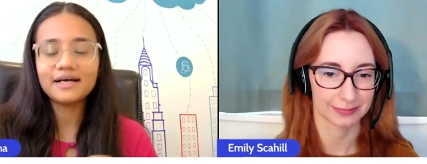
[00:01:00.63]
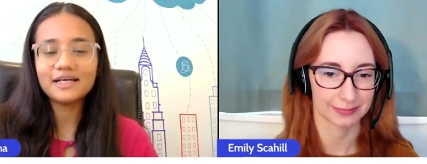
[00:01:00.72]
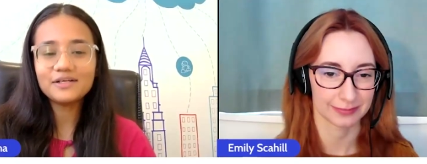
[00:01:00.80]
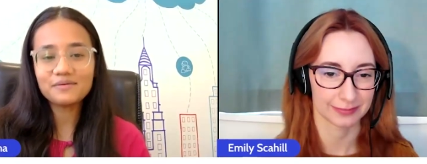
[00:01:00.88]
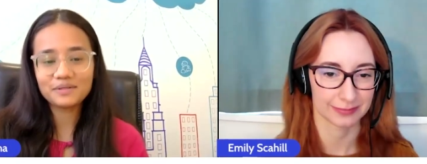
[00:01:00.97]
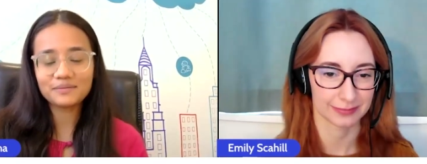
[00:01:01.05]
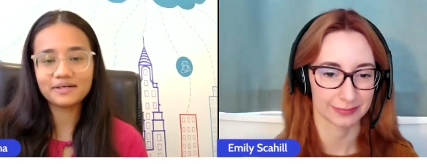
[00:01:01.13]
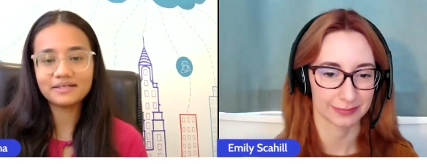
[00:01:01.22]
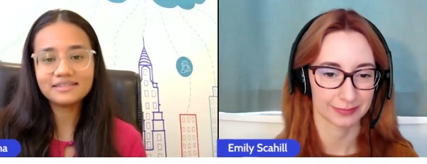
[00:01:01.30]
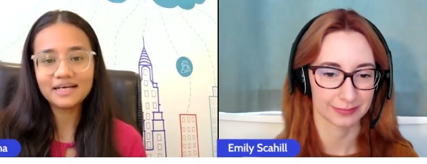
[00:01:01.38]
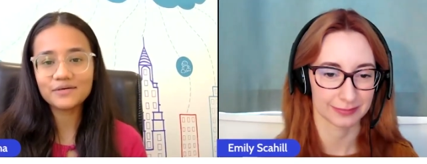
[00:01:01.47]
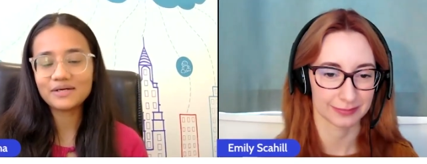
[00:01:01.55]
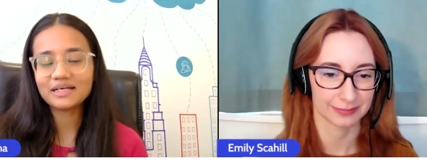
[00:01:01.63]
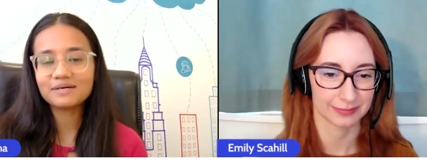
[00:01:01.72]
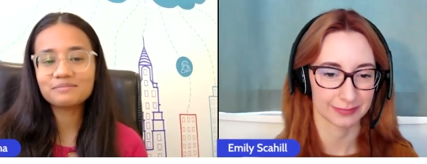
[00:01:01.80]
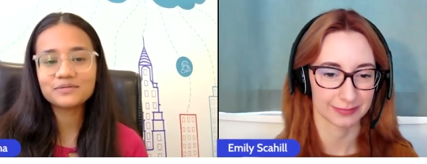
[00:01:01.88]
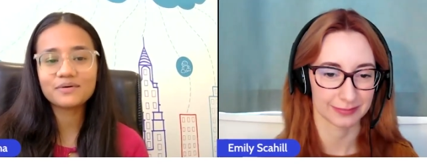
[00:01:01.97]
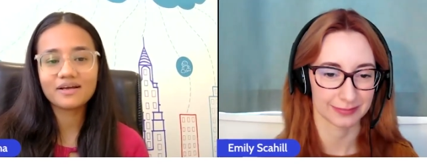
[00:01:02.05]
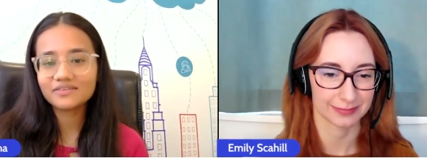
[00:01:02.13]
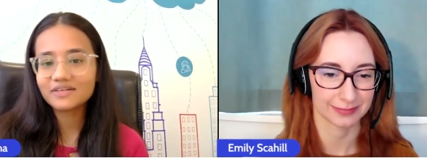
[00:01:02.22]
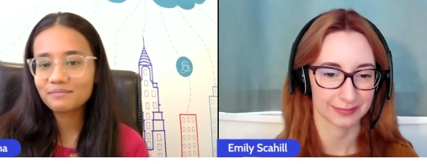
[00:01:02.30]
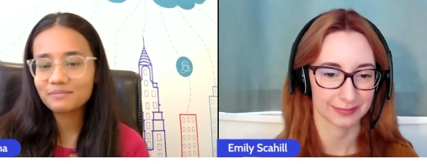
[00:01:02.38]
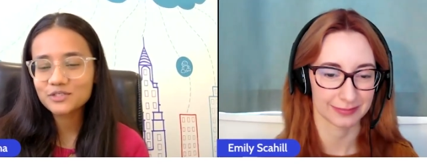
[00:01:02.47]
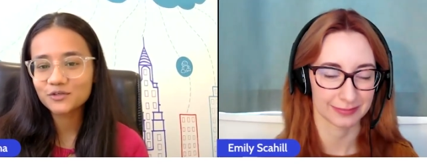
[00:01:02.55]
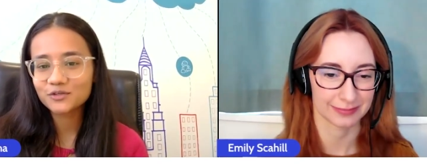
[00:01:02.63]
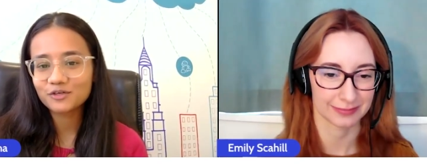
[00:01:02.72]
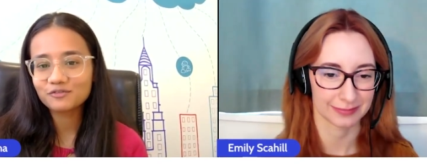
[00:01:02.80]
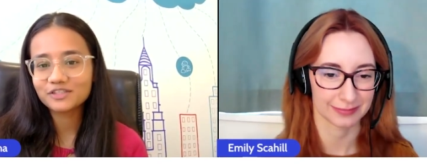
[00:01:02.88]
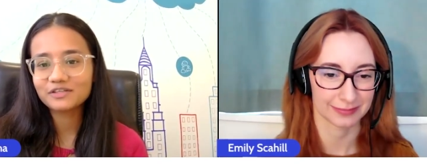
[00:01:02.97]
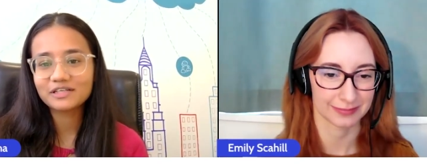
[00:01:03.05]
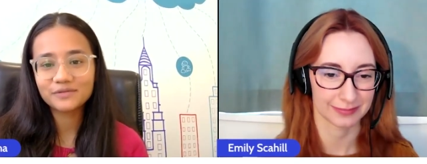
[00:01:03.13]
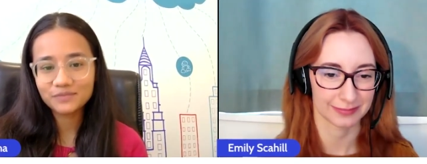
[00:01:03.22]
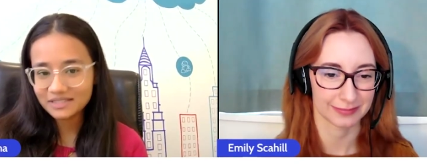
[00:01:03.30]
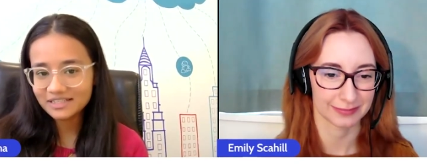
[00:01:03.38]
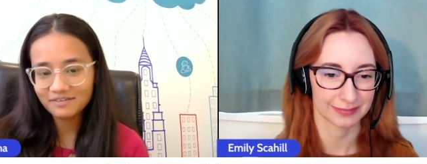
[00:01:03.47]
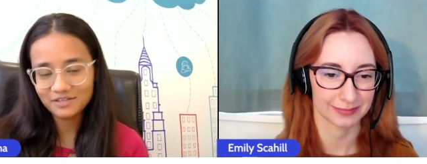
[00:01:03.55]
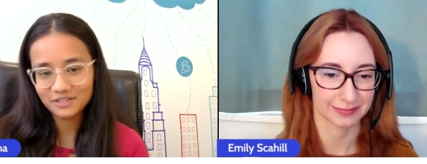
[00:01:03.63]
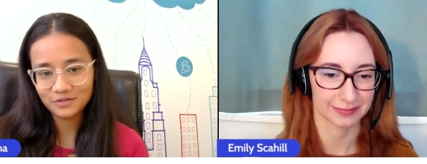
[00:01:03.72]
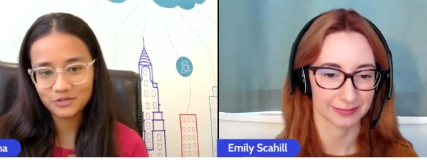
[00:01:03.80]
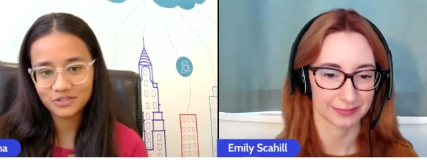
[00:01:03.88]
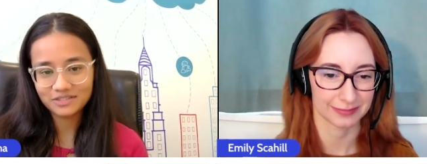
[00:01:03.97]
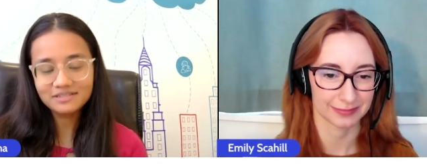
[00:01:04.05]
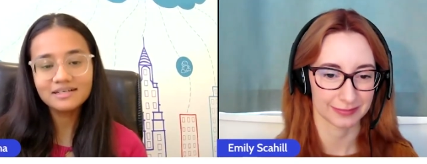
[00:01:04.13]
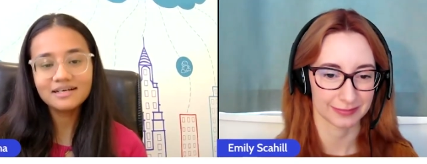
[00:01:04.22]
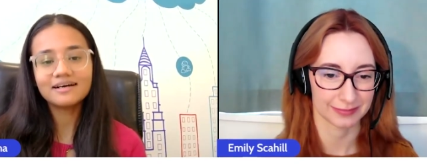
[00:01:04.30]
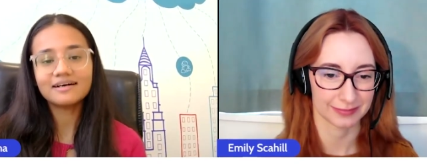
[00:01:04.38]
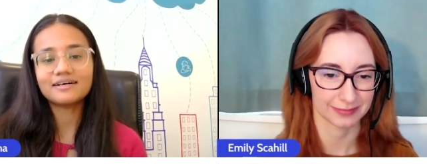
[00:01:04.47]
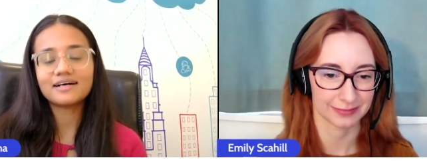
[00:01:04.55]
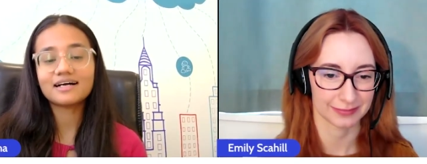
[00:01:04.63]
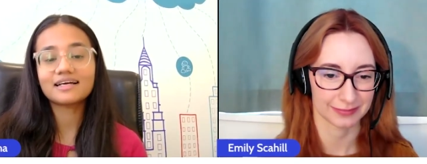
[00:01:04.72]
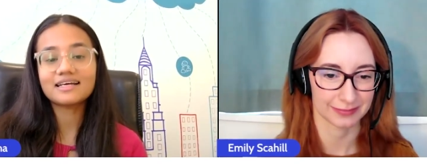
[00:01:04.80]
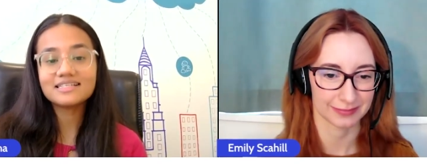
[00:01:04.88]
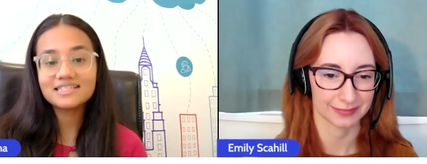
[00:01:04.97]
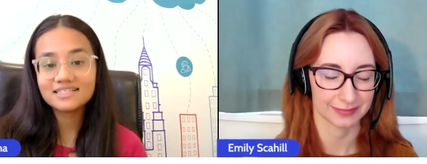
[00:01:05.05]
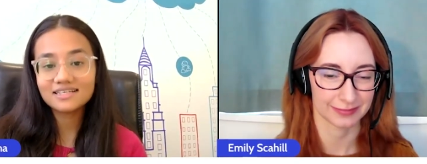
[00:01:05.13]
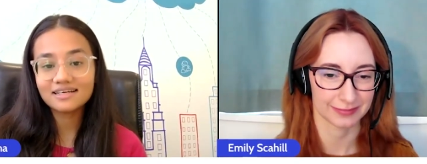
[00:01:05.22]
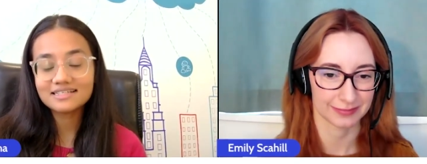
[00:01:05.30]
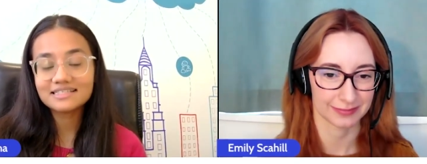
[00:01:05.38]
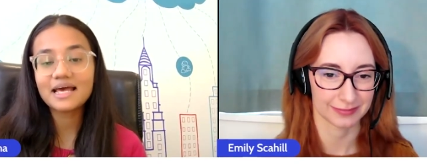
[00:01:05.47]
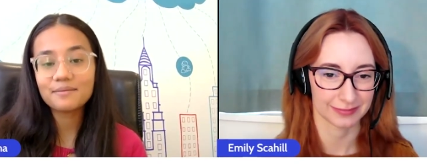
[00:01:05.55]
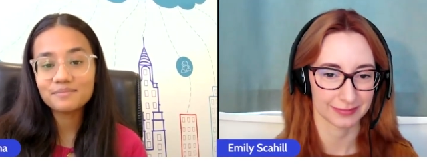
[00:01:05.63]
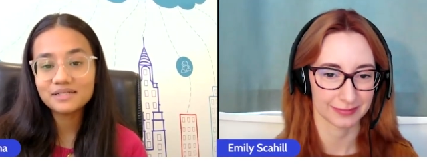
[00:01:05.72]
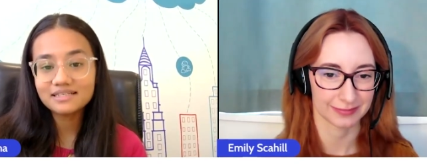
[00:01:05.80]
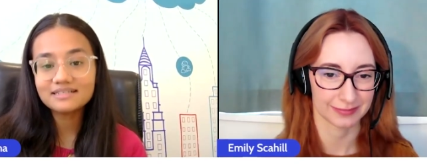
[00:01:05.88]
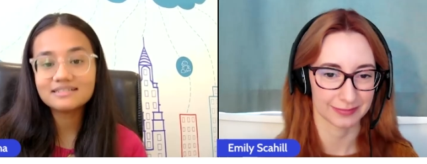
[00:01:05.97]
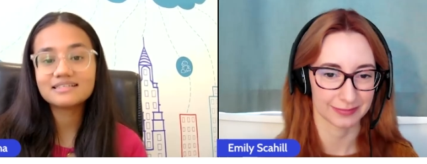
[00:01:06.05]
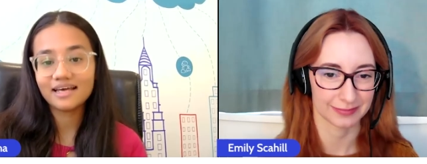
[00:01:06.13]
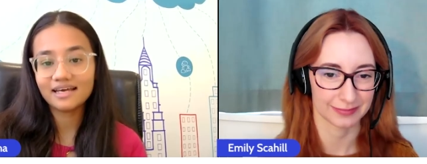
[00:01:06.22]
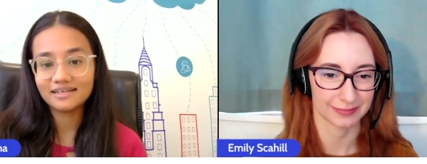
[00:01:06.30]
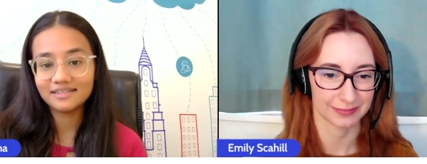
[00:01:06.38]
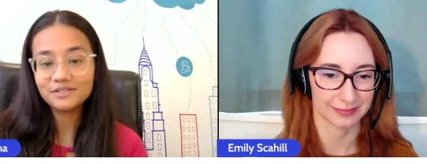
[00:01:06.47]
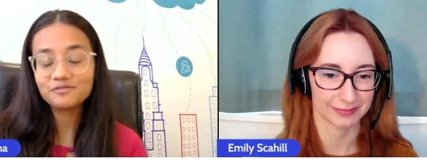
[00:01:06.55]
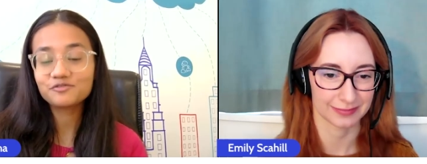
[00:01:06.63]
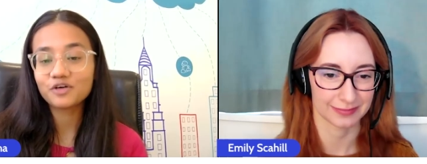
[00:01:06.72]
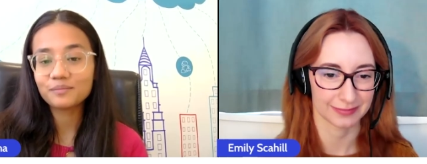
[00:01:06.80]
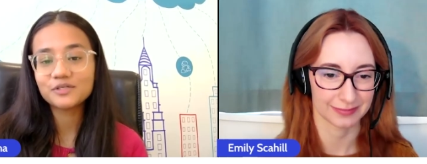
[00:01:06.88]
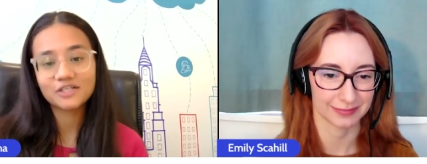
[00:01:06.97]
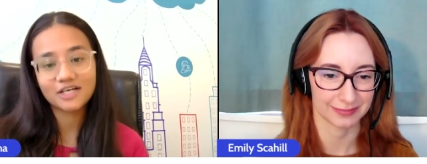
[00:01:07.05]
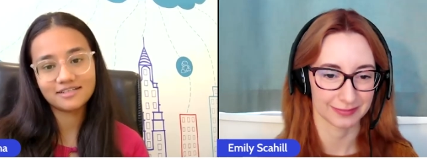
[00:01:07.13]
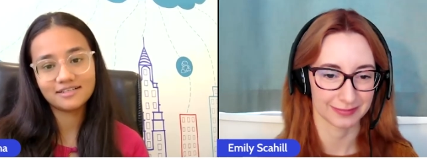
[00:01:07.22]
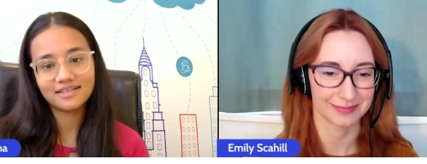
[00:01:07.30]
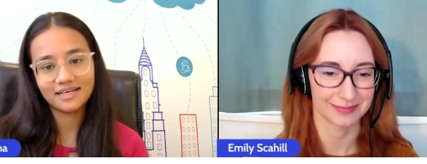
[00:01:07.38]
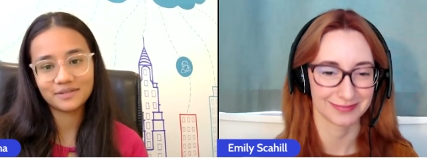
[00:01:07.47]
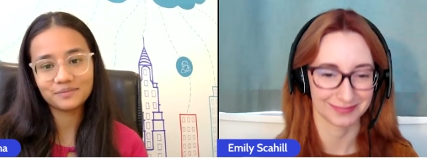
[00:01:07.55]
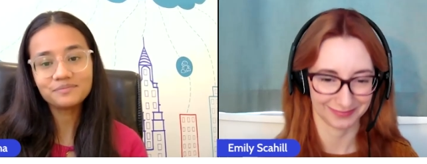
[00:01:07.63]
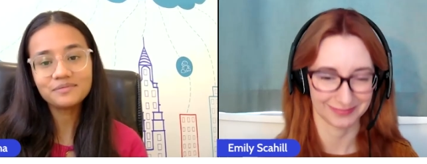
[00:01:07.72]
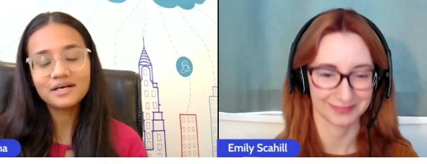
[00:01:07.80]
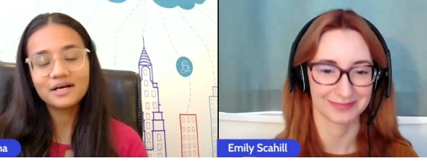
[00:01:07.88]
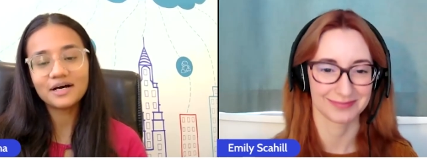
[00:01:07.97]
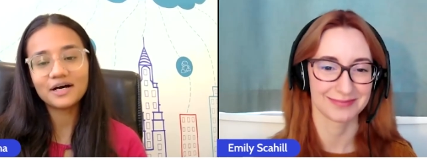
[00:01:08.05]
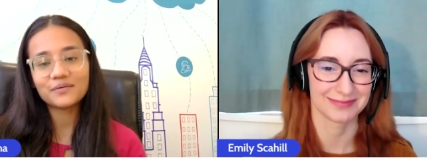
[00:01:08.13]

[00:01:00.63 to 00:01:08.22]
Speaker 1: Uh, hello, everyone, and welcome to another episode of the Recruiting Revolution. Uh, our guest today is Emily Scahill from United Kingdom.